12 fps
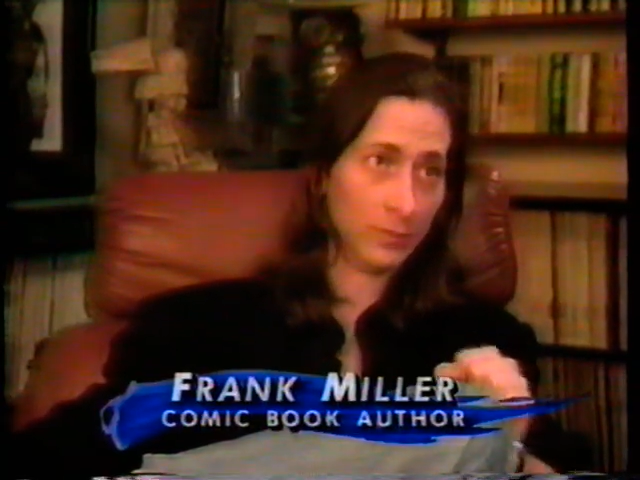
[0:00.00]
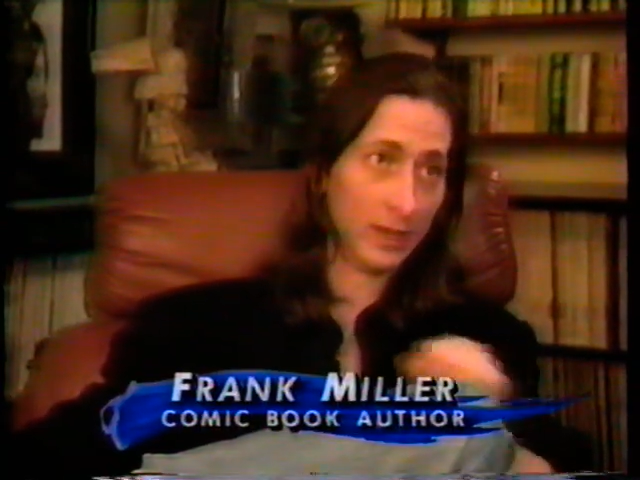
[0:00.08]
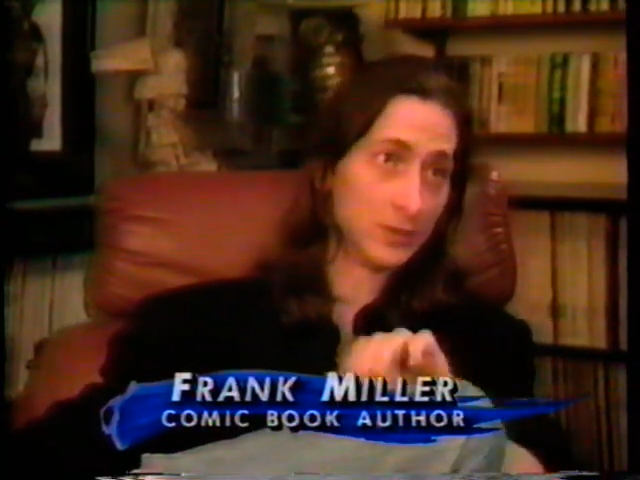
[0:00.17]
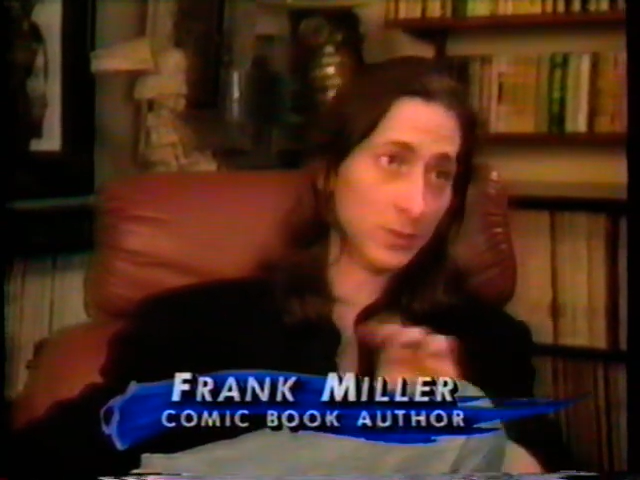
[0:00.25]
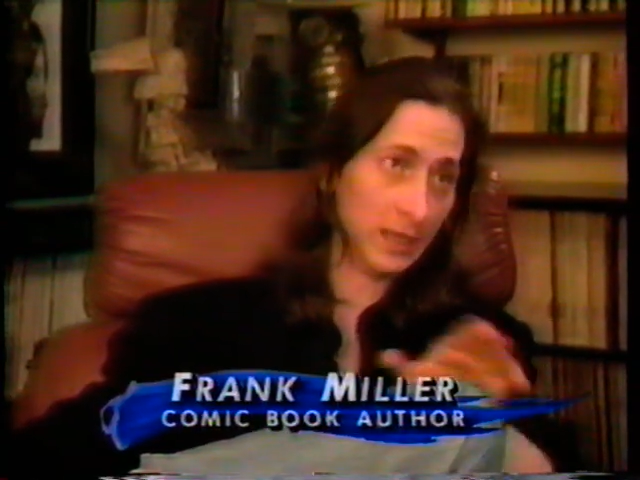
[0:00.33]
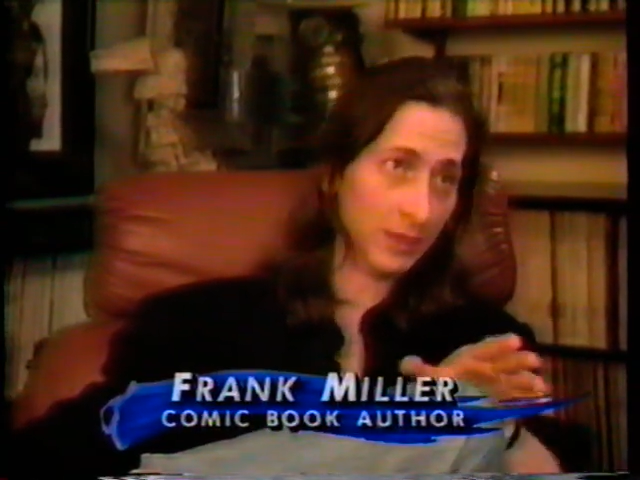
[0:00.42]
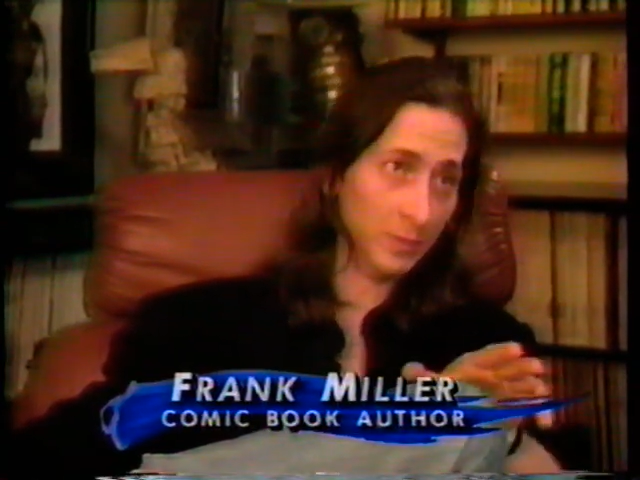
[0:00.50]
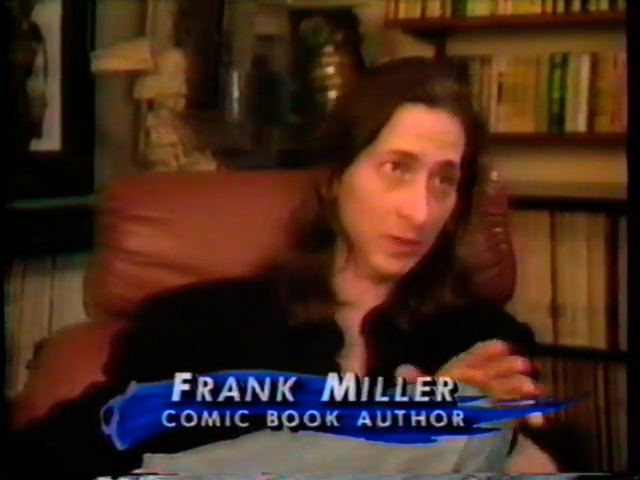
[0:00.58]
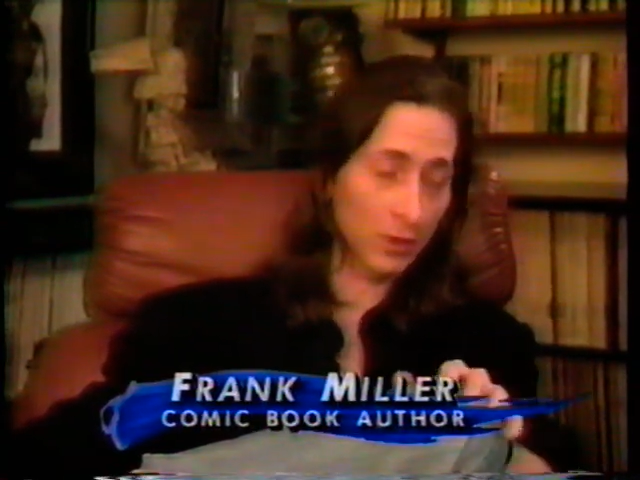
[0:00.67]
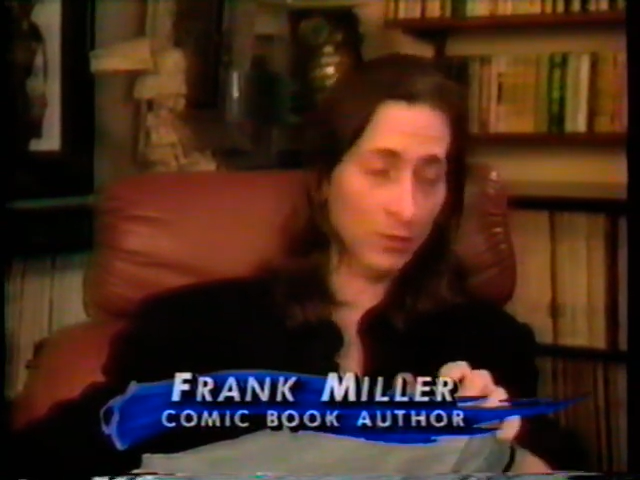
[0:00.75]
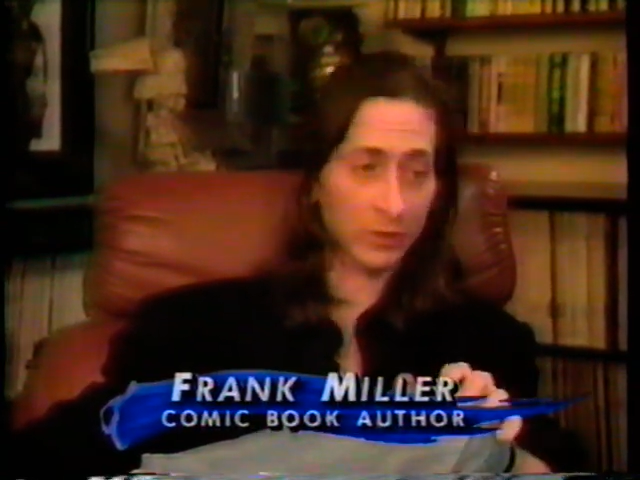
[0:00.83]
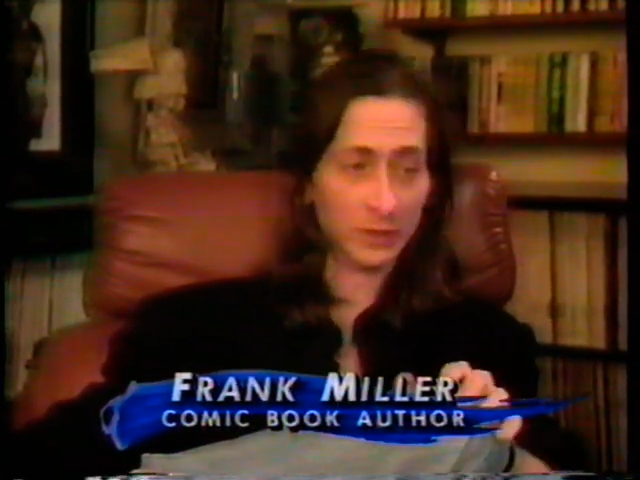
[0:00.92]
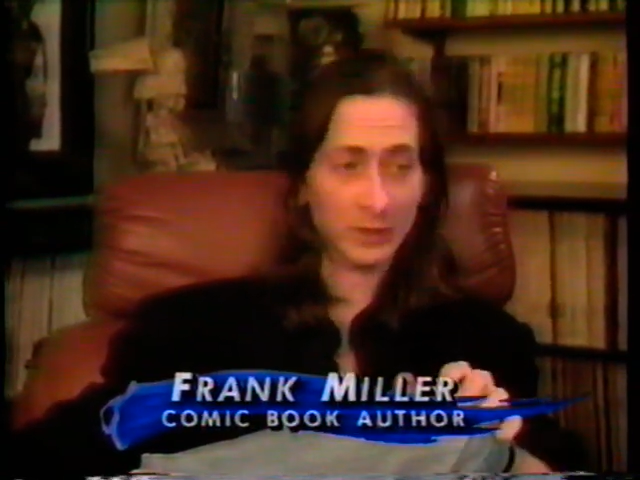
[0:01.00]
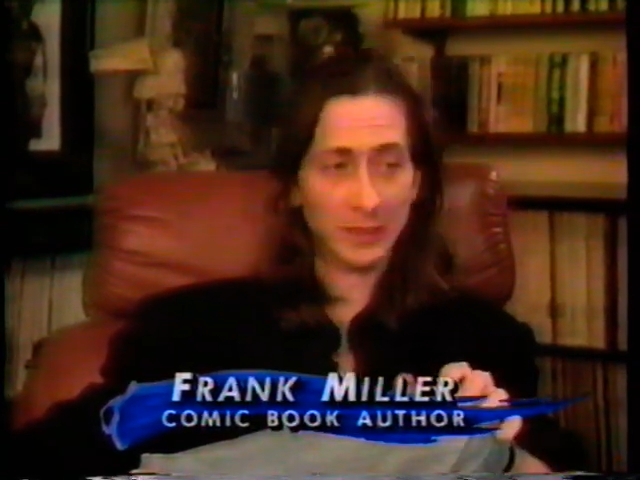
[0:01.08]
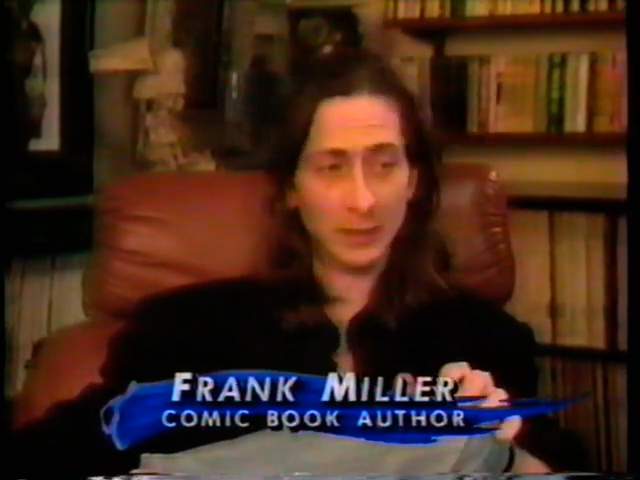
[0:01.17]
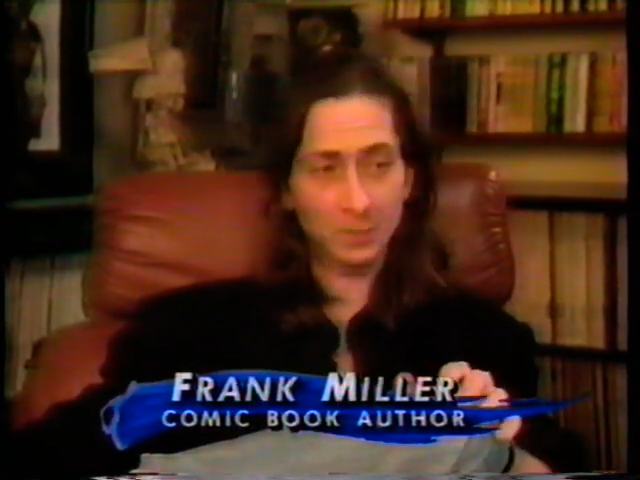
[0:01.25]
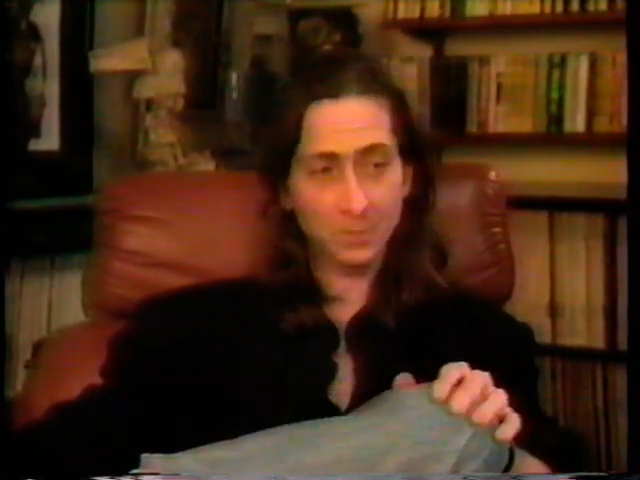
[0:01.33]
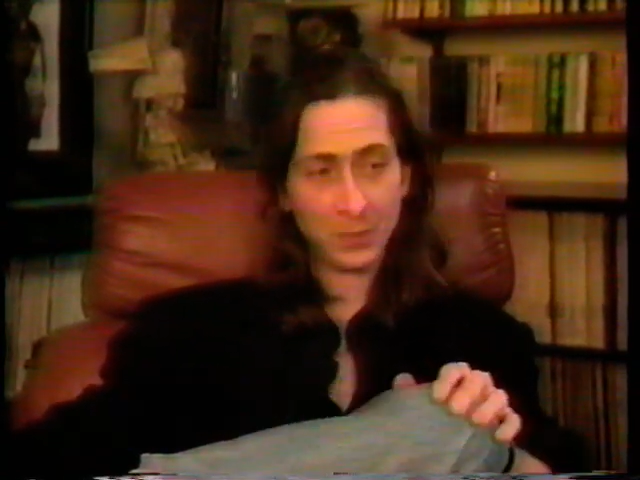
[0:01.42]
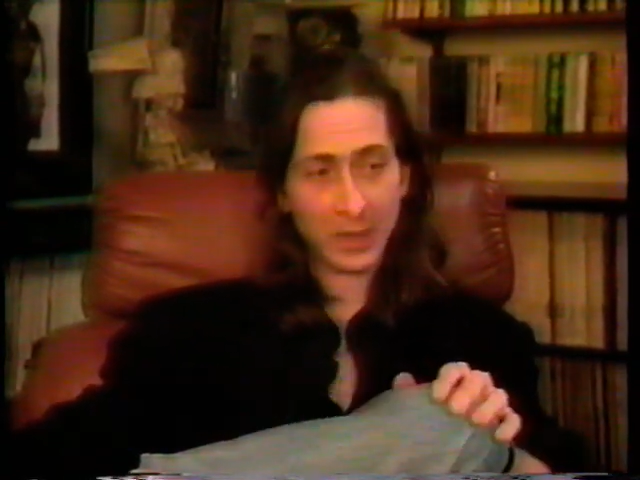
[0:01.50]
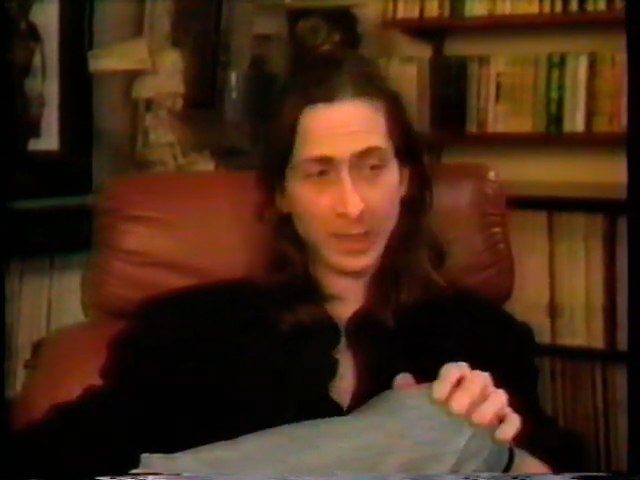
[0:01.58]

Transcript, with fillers: That's what had to be overcome.